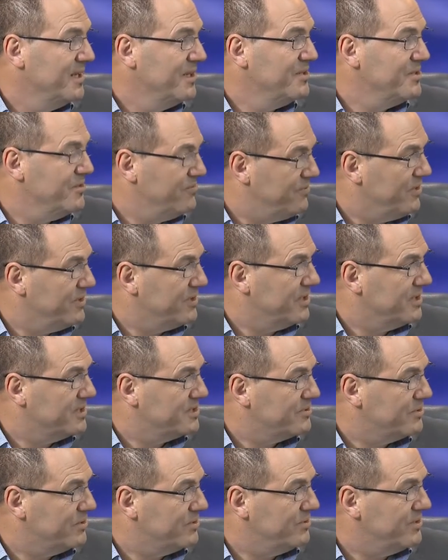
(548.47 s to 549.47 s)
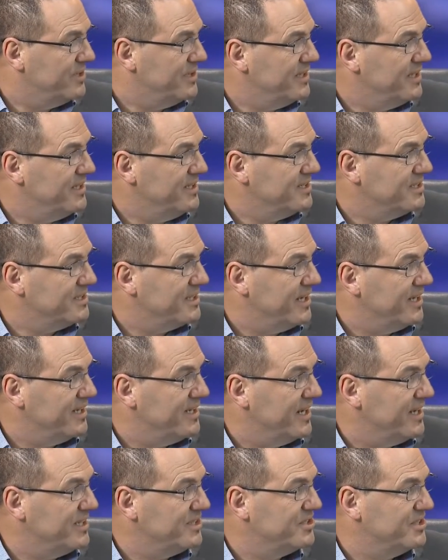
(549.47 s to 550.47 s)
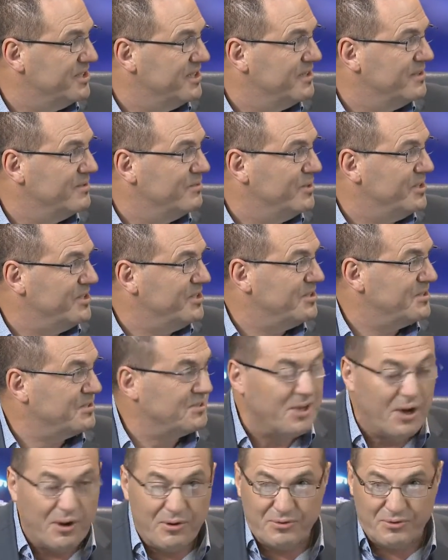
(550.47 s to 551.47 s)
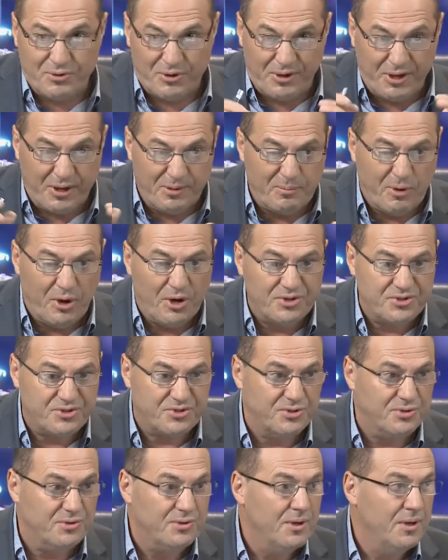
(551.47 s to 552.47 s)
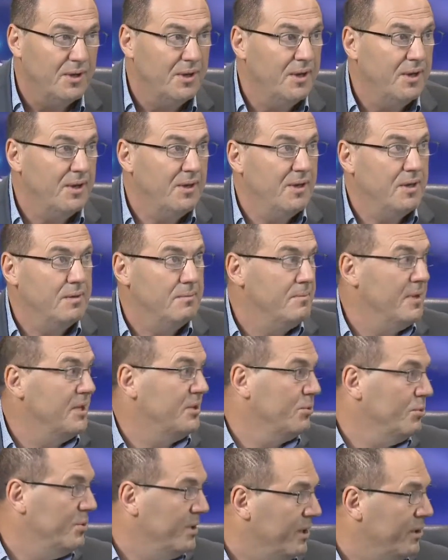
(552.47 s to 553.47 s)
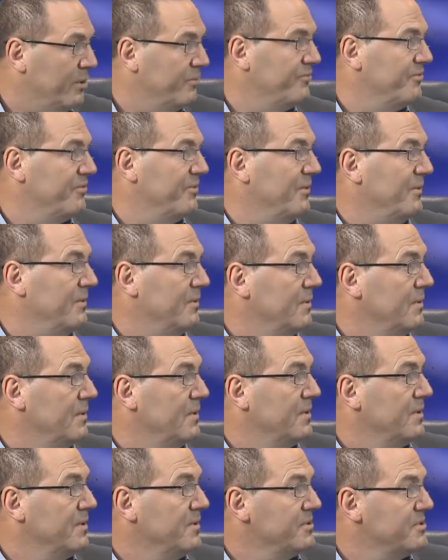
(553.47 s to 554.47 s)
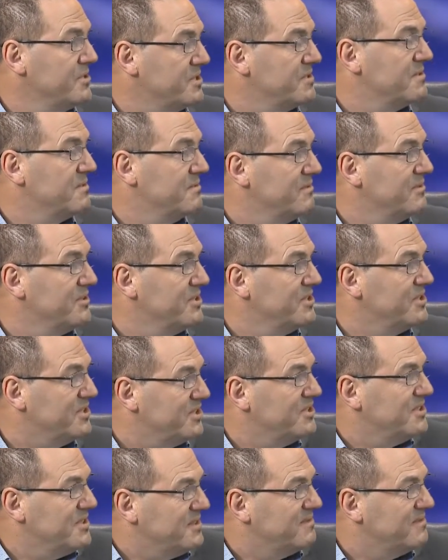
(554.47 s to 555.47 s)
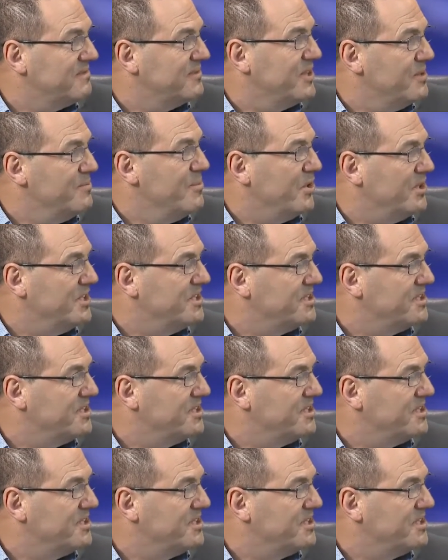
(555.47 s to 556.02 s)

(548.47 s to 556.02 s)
Do you find it extraordinary in this day and age that we just don't turn our mind to mental health and just community